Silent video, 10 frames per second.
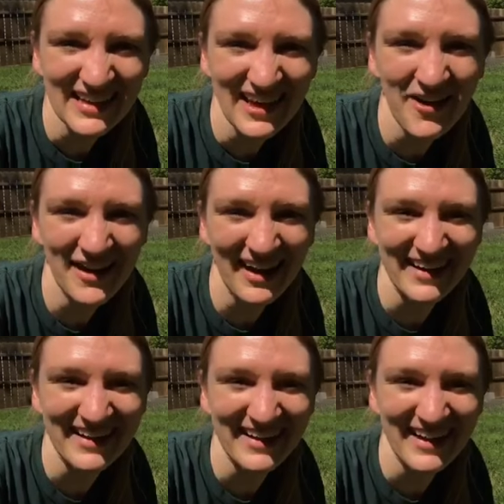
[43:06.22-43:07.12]
Oh, yeah.
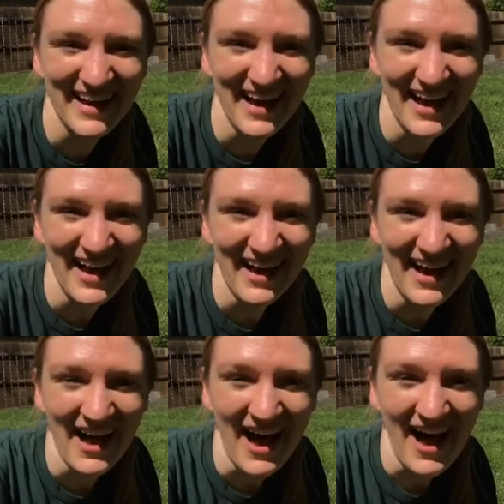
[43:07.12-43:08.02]

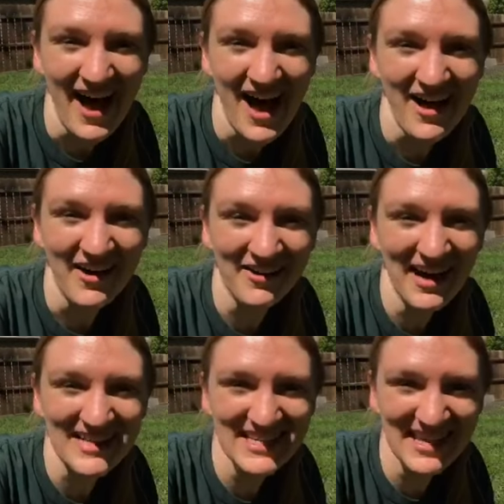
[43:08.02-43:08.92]
All
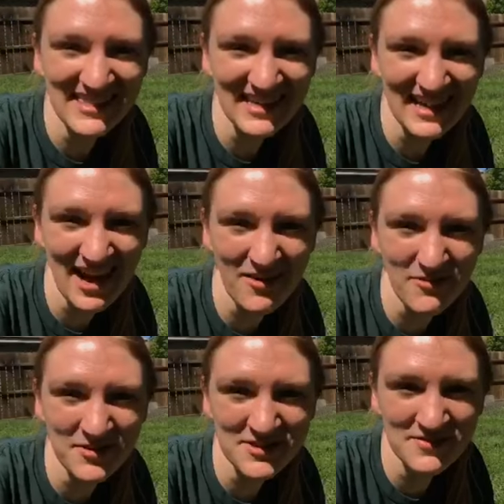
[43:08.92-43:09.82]
right. I think I got
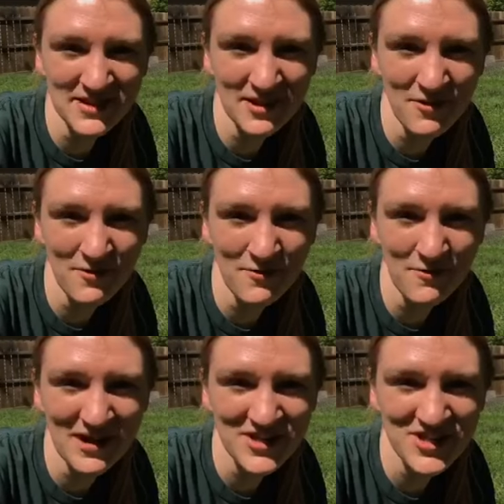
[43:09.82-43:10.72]
most of the
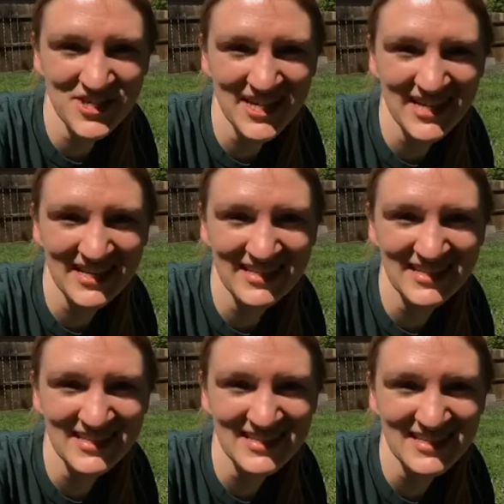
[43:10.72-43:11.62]

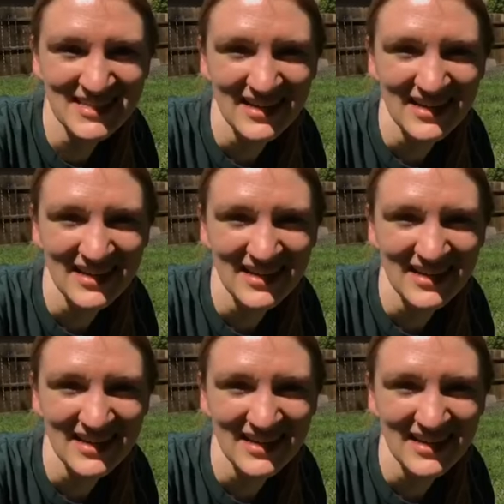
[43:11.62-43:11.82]
questions.